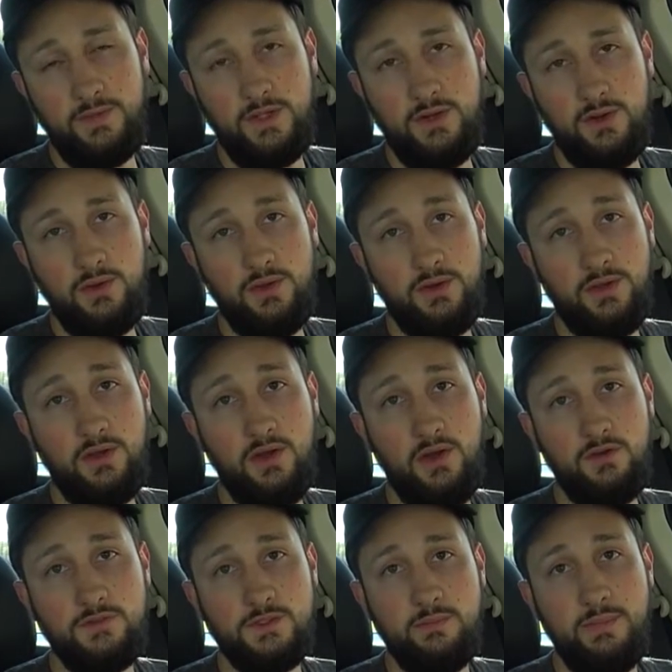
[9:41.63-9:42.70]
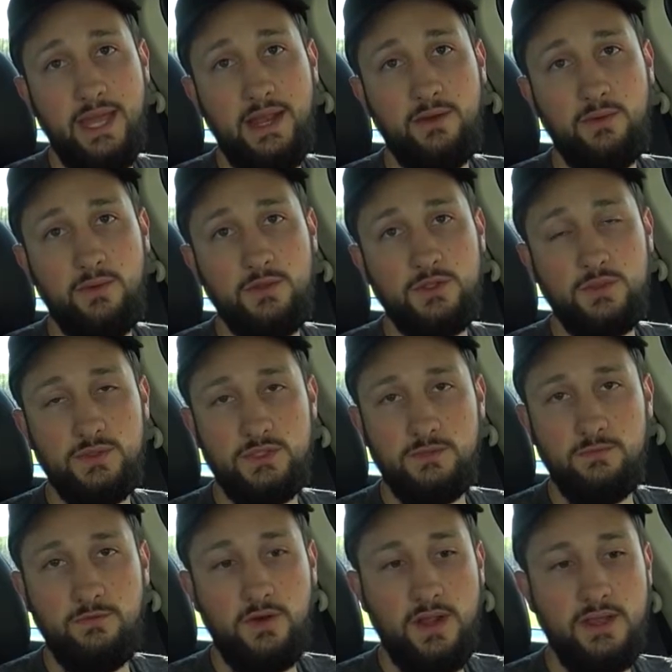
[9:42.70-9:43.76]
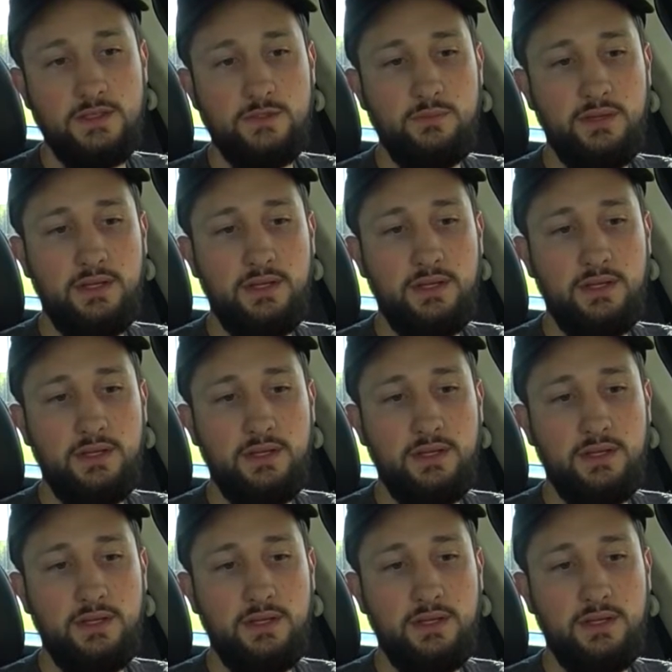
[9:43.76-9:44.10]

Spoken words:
going to carve some back roads with some friends.